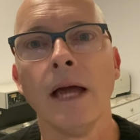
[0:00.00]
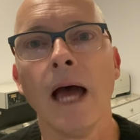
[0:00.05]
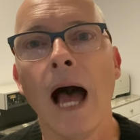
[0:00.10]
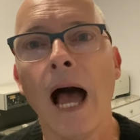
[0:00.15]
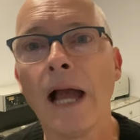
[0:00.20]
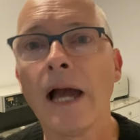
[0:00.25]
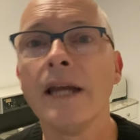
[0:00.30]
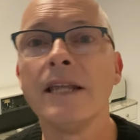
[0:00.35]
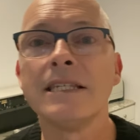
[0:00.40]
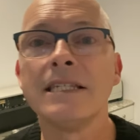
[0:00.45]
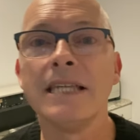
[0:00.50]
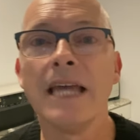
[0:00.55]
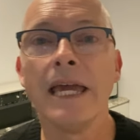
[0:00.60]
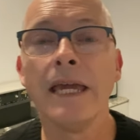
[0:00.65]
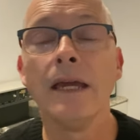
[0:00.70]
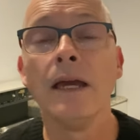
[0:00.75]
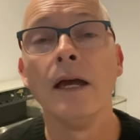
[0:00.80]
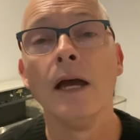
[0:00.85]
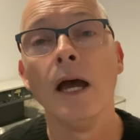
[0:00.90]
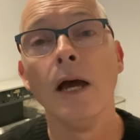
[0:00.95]
I gotta
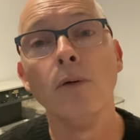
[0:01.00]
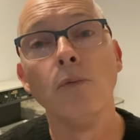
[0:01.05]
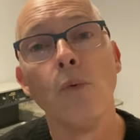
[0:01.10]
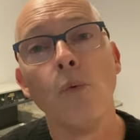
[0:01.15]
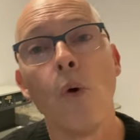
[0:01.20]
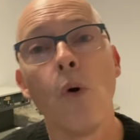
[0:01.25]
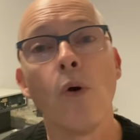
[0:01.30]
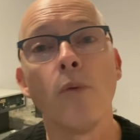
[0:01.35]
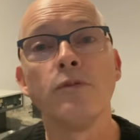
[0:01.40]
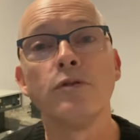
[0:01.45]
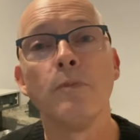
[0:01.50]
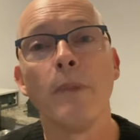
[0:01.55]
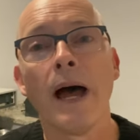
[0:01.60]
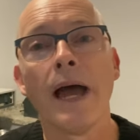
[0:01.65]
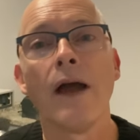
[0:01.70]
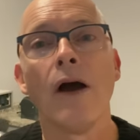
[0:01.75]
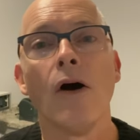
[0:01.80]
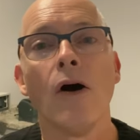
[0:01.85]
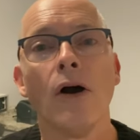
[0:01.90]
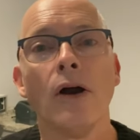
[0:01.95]
say, it warms
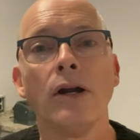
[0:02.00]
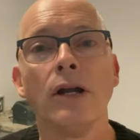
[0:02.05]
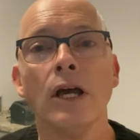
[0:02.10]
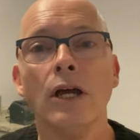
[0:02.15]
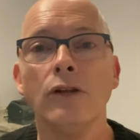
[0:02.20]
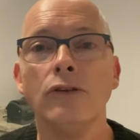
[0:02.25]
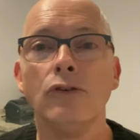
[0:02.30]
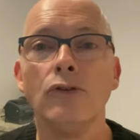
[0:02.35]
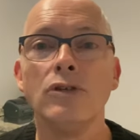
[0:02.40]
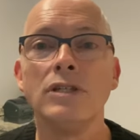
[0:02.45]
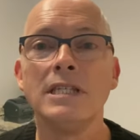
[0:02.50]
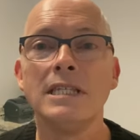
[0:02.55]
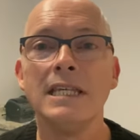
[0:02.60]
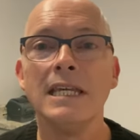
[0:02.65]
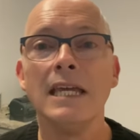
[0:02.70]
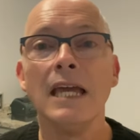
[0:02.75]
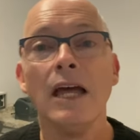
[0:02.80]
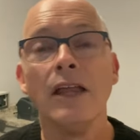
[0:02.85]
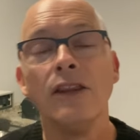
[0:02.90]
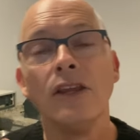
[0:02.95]
my heart to
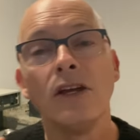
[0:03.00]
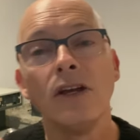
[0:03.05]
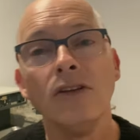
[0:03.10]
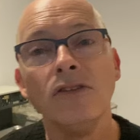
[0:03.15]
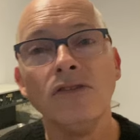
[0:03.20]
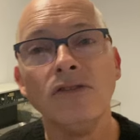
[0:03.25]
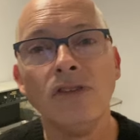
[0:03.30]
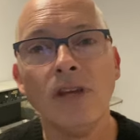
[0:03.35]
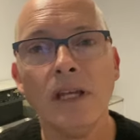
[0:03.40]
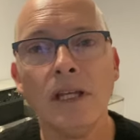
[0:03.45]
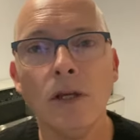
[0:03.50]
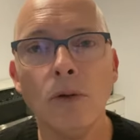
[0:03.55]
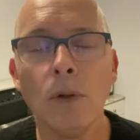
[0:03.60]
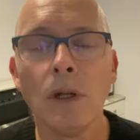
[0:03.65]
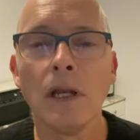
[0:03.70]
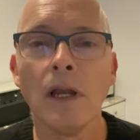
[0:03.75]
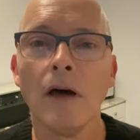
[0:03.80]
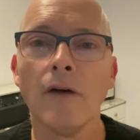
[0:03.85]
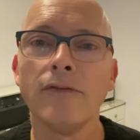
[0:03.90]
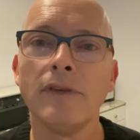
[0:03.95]
see the continuing
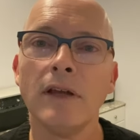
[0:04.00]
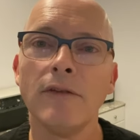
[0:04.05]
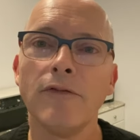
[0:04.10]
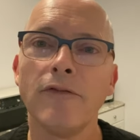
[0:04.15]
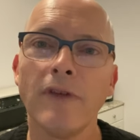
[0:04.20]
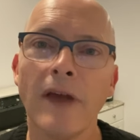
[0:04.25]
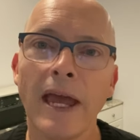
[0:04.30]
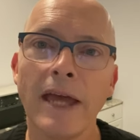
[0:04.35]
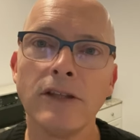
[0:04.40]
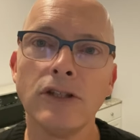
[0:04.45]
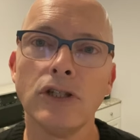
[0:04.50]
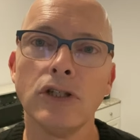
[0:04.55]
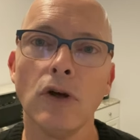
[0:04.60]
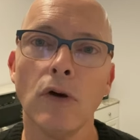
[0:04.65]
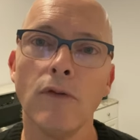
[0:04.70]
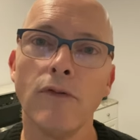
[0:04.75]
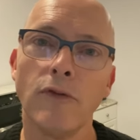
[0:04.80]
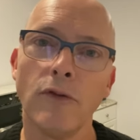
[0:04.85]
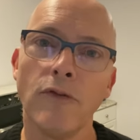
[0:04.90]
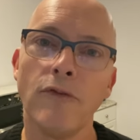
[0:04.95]
love that fans show
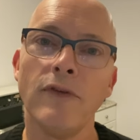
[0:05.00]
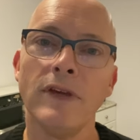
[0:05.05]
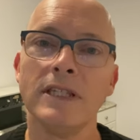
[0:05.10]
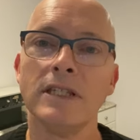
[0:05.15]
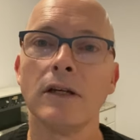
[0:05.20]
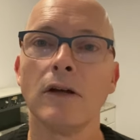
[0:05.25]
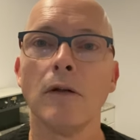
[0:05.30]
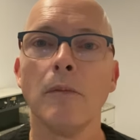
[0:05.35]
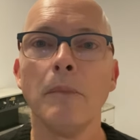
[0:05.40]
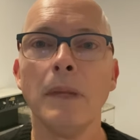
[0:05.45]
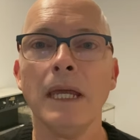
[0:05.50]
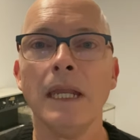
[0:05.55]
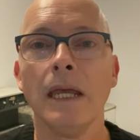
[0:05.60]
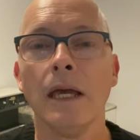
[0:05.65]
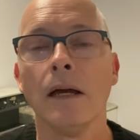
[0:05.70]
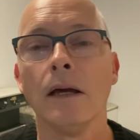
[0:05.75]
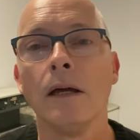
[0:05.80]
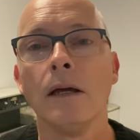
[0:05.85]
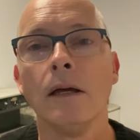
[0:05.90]
for physical media.